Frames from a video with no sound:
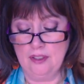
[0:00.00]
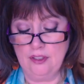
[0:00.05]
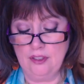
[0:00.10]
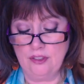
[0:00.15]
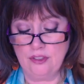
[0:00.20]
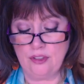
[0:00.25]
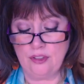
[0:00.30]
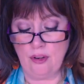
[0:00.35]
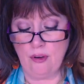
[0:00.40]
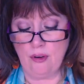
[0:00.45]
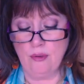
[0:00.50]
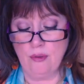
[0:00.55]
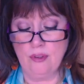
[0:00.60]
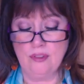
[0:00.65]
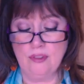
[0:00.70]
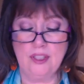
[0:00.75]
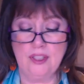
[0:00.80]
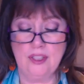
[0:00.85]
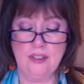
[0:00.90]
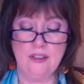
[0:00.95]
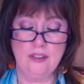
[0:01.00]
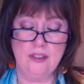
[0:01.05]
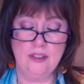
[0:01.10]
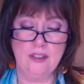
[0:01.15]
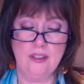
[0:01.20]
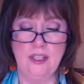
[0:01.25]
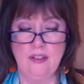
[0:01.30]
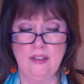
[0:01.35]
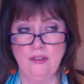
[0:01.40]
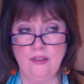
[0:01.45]
So,
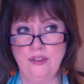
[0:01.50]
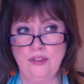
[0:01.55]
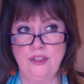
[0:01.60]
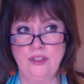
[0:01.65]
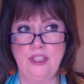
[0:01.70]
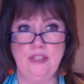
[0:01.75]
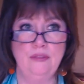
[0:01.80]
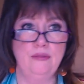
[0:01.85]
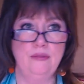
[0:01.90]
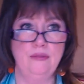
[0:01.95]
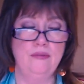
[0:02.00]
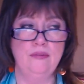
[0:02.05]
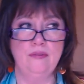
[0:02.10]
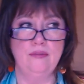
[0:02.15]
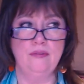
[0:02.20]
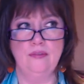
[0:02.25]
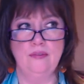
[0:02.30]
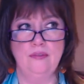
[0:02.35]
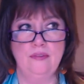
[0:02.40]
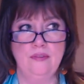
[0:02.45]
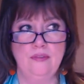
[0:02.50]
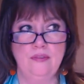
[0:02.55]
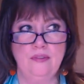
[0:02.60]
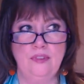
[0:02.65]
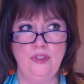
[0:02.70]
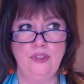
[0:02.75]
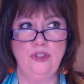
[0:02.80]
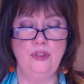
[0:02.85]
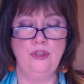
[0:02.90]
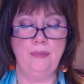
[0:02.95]
do you
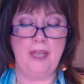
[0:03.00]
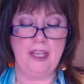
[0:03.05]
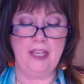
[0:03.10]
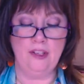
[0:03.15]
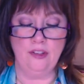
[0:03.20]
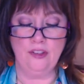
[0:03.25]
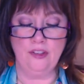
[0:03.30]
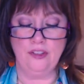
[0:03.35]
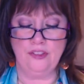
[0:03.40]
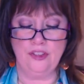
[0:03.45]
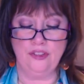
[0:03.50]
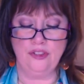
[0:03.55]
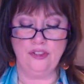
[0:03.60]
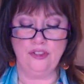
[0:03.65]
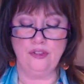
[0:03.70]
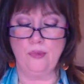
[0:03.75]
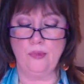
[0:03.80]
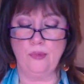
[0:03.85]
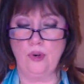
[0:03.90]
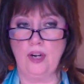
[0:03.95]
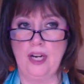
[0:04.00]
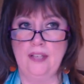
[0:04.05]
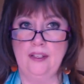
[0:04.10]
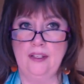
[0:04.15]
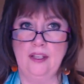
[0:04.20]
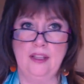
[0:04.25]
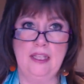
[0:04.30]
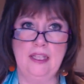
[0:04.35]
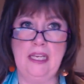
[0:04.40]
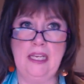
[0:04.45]
make your decisions more on
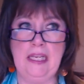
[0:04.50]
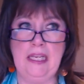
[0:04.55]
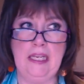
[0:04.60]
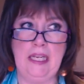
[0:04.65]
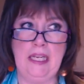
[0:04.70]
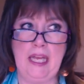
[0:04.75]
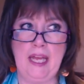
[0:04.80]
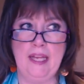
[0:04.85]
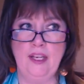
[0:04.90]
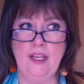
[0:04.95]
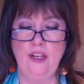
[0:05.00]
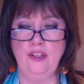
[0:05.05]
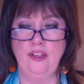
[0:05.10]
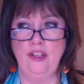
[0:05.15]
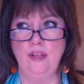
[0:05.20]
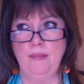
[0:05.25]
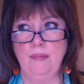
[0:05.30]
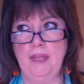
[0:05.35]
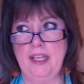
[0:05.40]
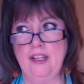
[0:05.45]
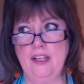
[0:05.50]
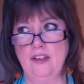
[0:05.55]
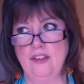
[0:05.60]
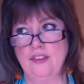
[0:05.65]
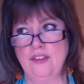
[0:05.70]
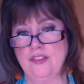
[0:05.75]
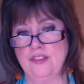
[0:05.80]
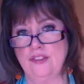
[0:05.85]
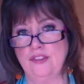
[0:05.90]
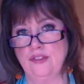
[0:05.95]
the thinking end? Do you make your
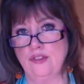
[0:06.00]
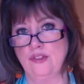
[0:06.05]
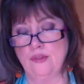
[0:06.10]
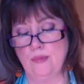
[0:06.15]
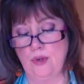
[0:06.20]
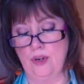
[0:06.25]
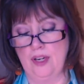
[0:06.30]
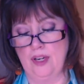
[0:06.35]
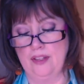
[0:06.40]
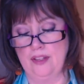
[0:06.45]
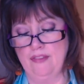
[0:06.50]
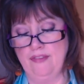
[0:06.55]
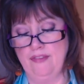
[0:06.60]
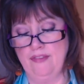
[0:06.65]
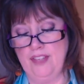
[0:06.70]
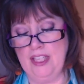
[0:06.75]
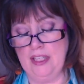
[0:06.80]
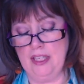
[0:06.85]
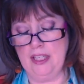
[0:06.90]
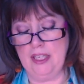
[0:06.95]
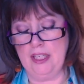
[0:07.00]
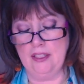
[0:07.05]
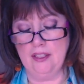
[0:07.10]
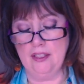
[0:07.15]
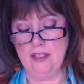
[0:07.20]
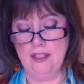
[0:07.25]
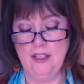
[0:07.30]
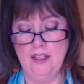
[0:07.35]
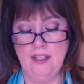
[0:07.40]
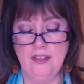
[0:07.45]
decisions more on the feeling
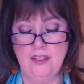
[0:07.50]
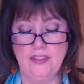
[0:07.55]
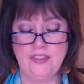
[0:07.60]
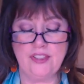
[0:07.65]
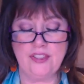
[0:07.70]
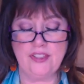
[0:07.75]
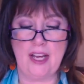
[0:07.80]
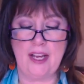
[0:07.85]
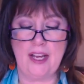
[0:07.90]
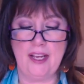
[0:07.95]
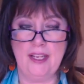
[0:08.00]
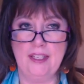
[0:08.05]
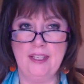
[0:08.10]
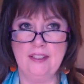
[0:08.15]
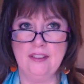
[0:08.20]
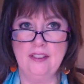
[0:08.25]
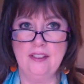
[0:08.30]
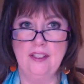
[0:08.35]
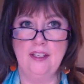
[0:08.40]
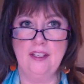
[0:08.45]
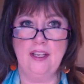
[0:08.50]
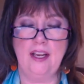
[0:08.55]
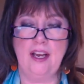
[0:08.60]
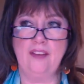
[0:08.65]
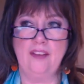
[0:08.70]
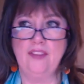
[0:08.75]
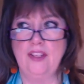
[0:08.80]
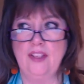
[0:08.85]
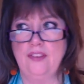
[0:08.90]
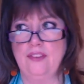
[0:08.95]
side?
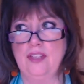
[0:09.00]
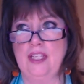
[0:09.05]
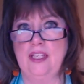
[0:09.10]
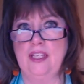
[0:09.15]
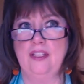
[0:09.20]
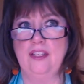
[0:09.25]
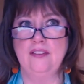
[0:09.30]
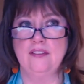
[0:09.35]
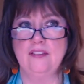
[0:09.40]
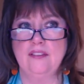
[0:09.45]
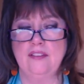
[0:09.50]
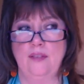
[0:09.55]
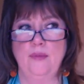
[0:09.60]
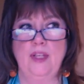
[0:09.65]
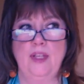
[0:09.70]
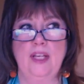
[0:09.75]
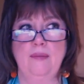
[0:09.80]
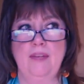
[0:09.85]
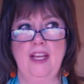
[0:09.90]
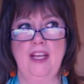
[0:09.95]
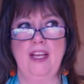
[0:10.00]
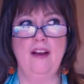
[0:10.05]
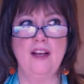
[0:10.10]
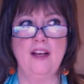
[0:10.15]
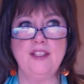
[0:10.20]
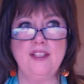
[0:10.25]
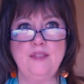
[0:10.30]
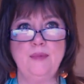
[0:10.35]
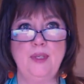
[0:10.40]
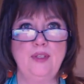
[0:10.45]
Obviously, someone like my
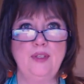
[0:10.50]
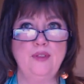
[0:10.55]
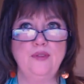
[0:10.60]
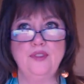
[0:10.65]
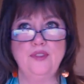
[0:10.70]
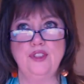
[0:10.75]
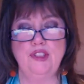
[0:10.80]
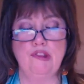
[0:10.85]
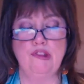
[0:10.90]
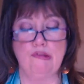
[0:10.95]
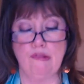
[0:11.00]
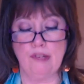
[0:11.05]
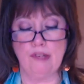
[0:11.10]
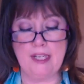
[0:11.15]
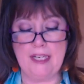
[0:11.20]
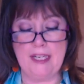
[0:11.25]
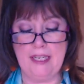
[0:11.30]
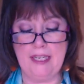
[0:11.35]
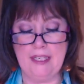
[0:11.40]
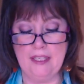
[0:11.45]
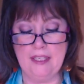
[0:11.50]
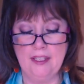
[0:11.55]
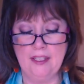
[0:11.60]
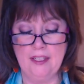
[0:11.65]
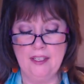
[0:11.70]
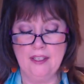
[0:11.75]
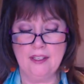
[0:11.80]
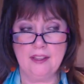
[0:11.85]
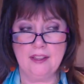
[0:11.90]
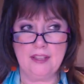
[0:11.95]
husband who's green,
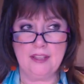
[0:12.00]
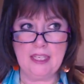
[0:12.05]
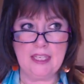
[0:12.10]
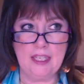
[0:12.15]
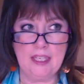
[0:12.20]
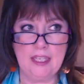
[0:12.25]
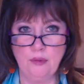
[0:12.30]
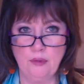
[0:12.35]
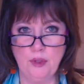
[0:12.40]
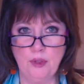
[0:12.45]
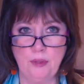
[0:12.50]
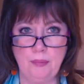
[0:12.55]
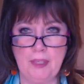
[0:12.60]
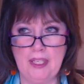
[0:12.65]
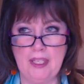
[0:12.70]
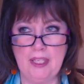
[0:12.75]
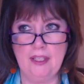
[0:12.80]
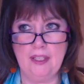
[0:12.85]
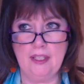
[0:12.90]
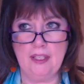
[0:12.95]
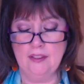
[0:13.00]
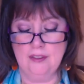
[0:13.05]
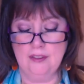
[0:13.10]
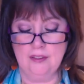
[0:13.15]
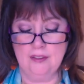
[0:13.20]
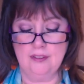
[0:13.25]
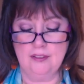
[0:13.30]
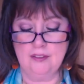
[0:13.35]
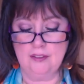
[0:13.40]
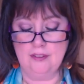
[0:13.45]
thinking would be
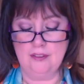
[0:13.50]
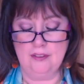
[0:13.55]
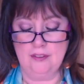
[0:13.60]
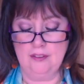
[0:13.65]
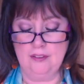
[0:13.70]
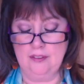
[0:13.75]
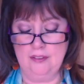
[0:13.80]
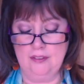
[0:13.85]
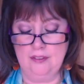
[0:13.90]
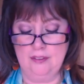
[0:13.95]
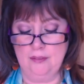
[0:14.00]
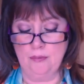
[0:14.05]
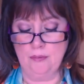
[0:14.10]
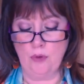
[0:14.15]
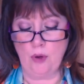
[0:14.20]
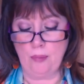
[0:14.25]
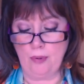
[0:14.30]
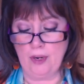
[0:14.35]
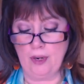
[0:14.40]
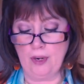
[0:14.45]
more